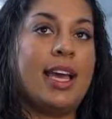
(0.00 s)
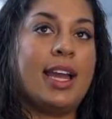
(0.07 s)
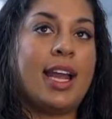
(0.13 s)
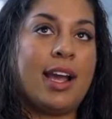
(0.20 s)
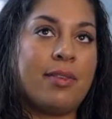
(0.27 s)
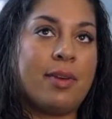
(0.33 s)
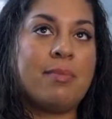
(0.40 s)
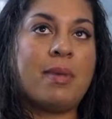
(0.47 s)
And
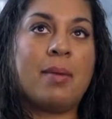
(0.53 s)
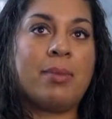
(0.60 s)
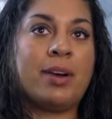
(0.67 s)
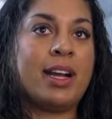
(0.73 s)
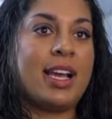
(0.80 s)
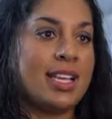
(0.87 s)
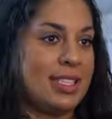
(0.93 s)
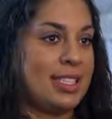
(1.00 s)
I
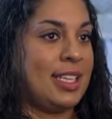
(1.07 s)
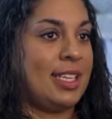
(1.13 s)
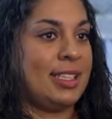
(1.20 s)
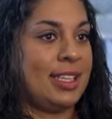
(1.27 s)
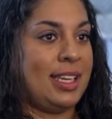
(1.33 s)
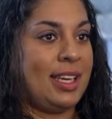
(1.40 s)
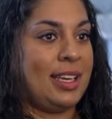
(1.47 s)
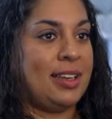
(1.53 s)
remember
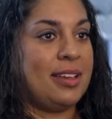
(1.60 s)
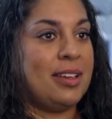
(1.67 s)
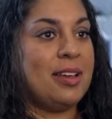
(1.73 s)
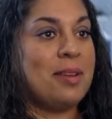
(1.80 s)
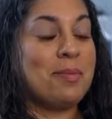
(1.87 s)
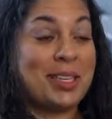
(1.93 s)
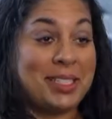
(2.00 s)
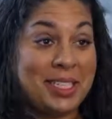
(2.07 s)
instantly
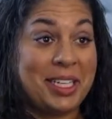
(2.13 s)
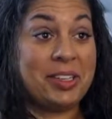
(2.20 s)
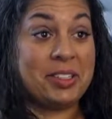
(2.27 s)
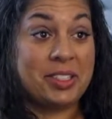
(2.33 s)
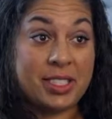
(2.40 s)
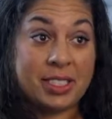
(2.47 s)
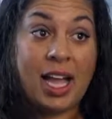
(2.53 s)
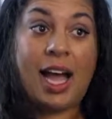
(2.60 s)
my
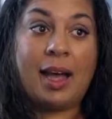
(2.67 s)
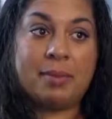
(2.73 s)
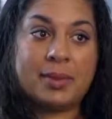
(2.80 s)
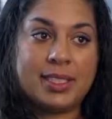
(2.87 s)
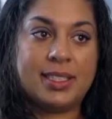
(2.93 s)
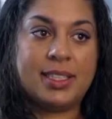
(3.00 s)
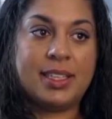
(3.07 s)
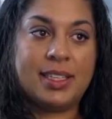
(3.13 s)
tears
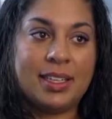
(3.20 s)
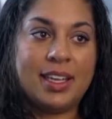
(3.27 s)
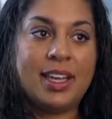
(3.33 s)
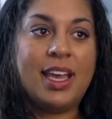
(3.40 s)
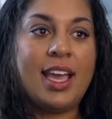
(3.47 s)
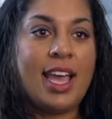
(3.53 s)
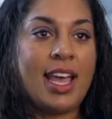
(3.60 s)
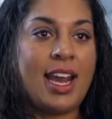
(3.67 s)
stopped.
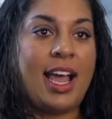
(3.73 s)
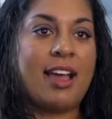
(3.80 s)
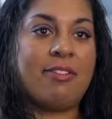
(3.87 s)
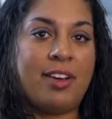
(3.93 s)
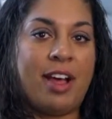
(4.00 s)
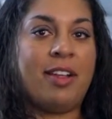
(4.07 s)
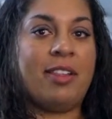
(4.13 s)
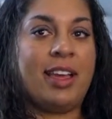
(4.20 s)
And I
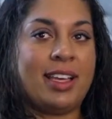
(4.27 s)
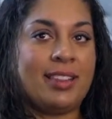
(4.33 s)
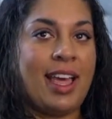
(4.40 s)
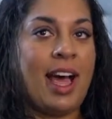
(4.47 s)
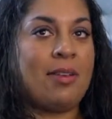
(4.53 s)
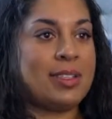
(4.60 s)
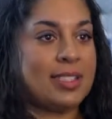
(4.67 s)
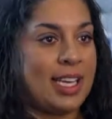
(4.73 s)
felt like
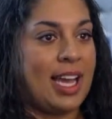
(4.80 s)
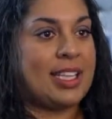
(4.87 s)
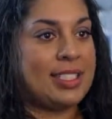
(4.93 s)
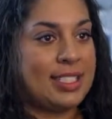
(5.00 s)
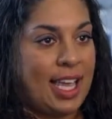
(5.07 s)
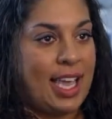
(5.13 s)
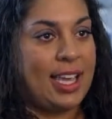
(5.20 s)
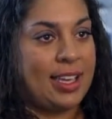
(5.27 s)
that was God
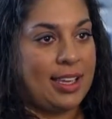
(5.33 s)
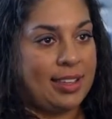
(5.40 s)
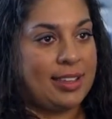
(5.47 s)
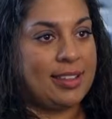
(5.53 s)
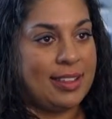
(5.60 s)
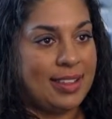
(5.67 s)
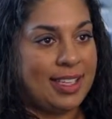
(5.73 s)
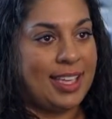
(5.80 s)

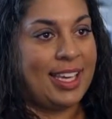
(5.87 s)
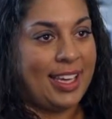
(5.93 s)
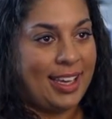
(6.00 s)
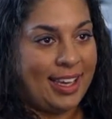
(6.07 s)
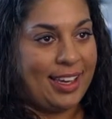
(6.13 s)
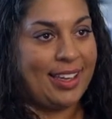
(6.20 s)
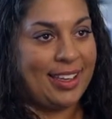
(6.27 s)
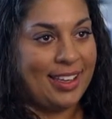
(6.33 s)
saying,
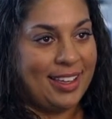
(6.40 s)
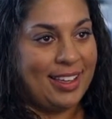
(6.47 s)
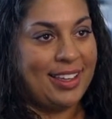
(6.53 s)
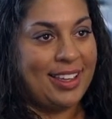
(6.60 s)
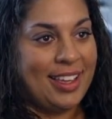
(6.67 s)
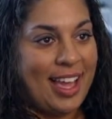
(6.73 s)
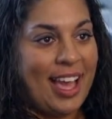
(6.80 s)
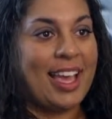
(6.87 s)
"Kiki,
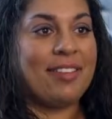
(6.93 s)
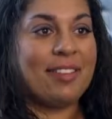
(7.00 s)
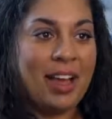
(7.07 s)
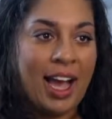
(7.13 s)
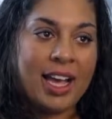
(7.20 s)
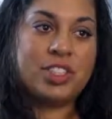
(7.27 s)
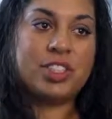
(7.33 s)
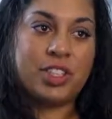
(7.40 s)
I've
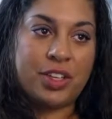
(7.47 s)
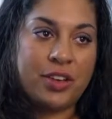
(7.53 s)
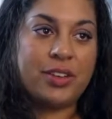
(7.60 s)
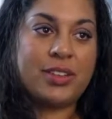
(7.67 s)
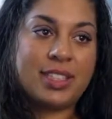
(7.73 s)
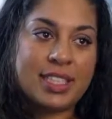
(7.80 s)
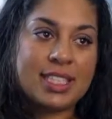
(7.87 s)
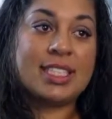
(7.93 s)
got you.
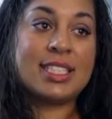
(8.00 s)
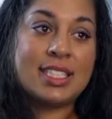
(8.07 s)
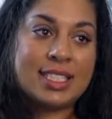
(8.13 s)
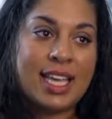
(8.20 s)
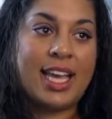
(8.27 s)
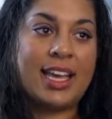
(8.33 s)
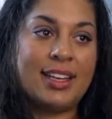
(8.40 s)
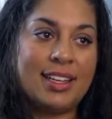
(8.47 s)
This
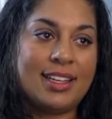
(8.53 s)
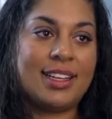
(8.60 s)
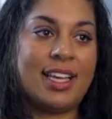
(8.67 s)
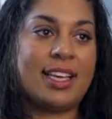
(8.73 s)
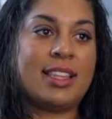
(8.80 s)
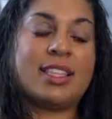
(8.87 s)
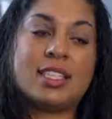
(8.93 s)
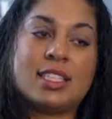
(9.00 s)
is it.
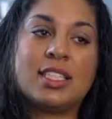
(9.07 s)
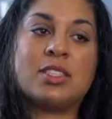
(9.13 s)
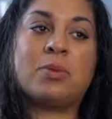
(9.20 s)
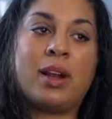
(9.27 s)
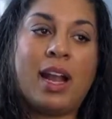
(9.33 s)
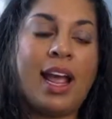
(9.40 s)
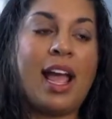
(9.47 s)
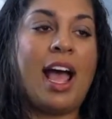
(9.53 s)
Like, this is
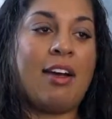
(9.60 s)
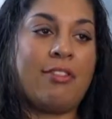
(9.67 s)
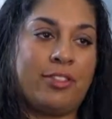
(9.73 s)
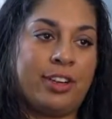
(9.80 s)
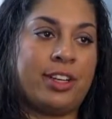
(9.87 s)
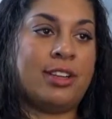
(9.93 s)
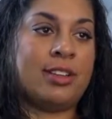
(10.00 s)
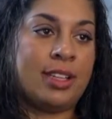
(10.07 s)
what I have
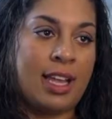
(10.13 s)
for your